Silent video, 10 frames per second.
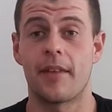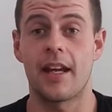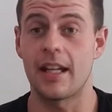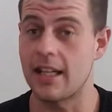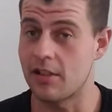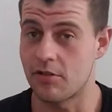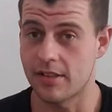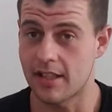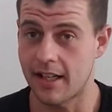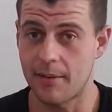any
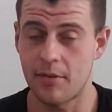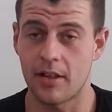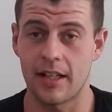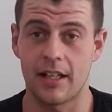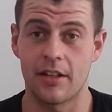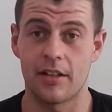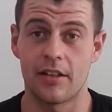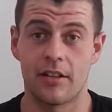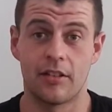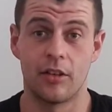interest claimed in
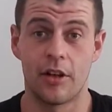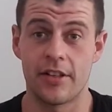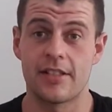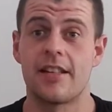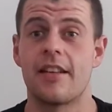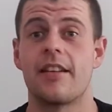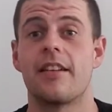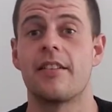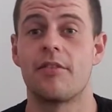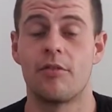the loans that
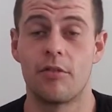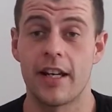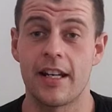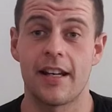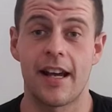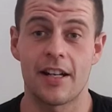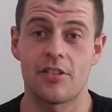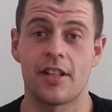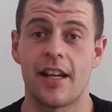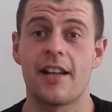the REIT
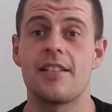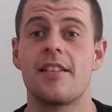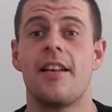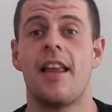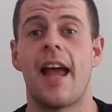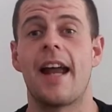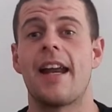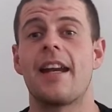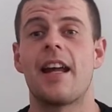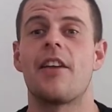actually has, and
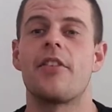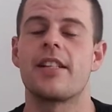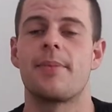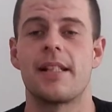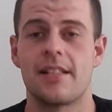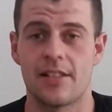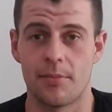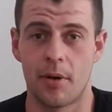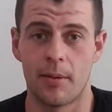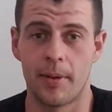any other expenses
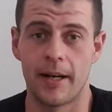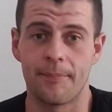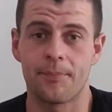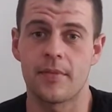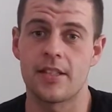that pop up.